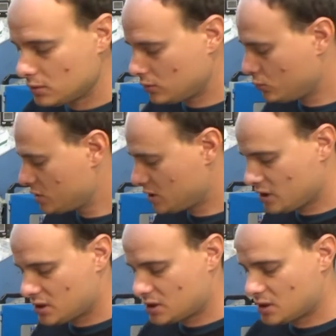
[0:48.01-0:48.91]
which
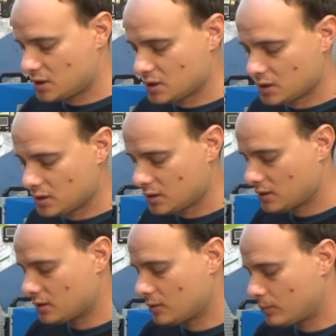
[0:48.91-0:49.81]
is a
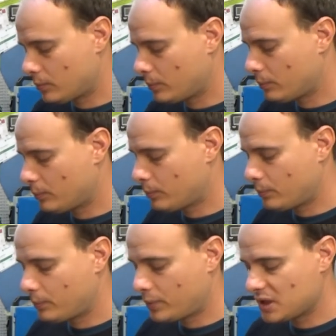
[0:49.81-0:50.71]
uh,
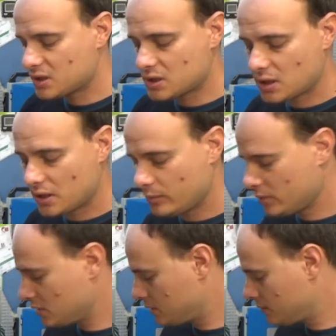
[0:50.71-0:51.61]
peg
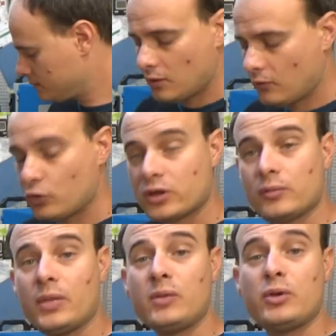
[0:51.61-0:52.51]
scraper for the
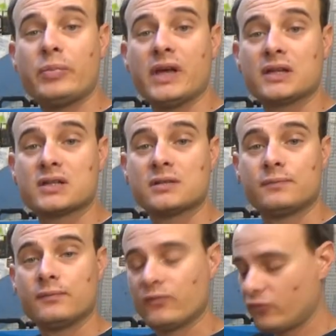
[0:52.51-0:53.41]
baby pegs.
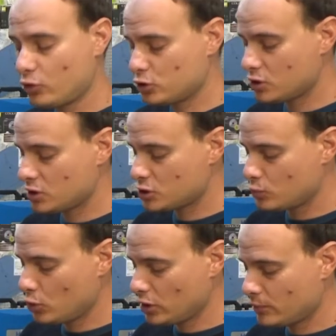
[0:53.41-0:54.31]
For
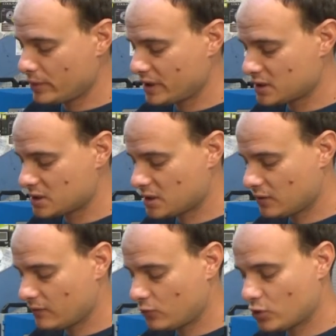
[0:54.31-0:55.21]
smaller pegs
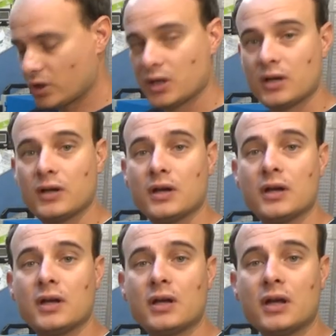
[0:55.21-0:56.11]
than for a, uh,
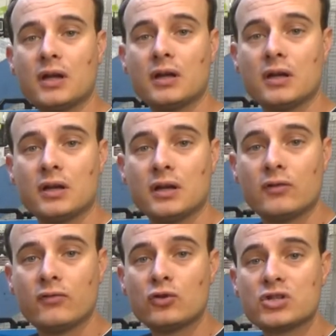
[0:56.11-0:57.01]
a uh,
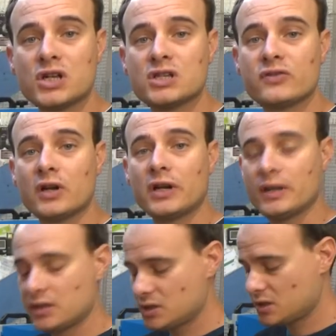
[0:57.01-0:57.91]
full-size violin,
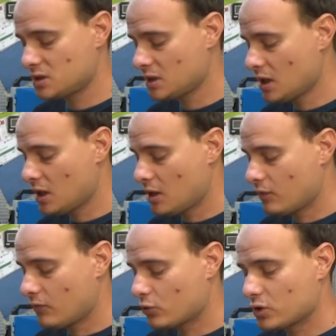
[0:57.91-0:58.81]
this is
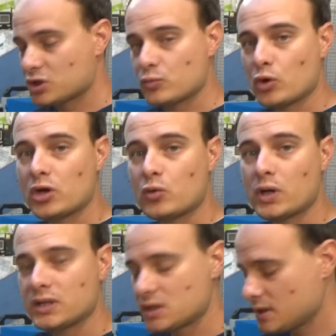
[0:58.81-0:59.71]
for the smaller
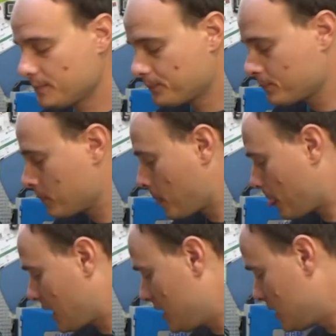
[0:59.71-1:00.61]
ones.
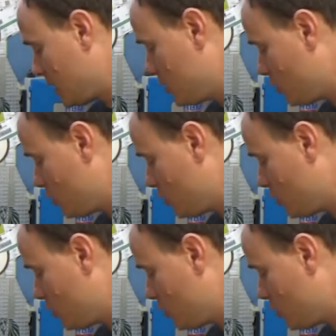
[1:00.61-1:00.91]
And I